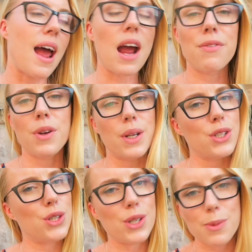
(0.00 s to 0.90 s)
Everyone
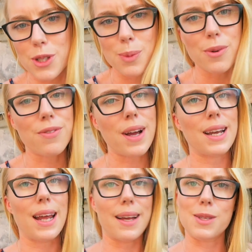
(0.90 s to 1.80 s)
is super, super
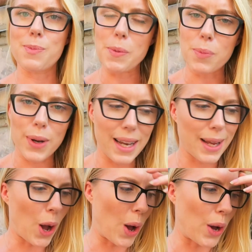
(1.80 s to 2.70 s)
friendly. It's been
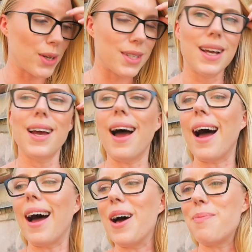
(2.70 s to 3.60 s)
boiling hot,
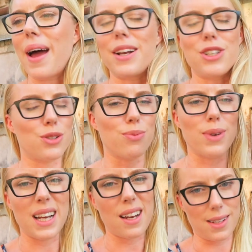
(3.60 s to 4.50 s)
and just
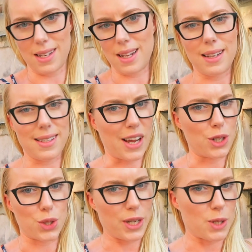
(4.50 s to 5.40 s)
really nice and easy
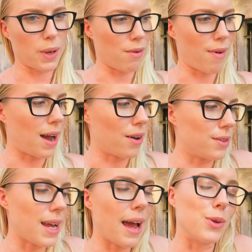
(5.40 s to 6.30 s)
country to be
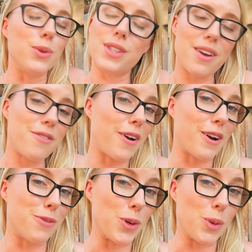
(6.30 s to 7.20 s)
around, and also
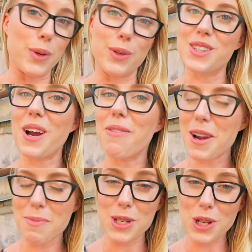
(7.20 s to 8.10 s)
very affordable. So I
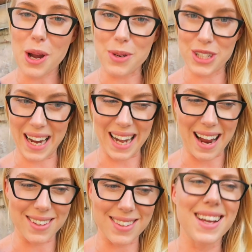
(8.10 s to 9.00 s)
recommend you come and check it
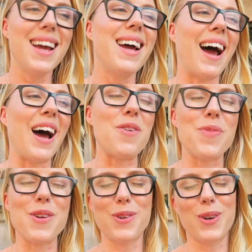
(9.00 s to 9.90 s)
out.
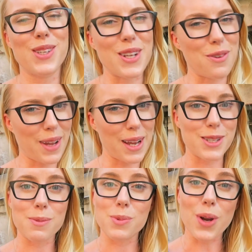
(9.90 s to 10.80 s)
Of course, don't forget
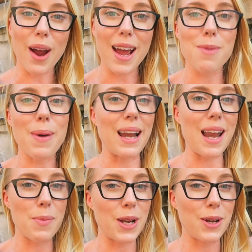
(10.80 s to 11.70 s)
to subscribe and
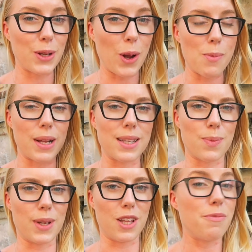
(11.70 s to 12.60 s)
let me know in the
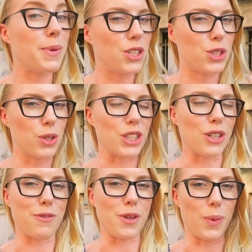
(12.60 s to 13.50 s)
comments whether you've been to
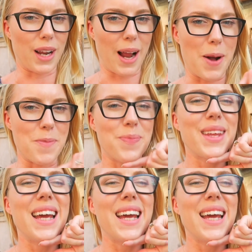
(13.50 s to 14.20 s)
Georgia or if you want to come.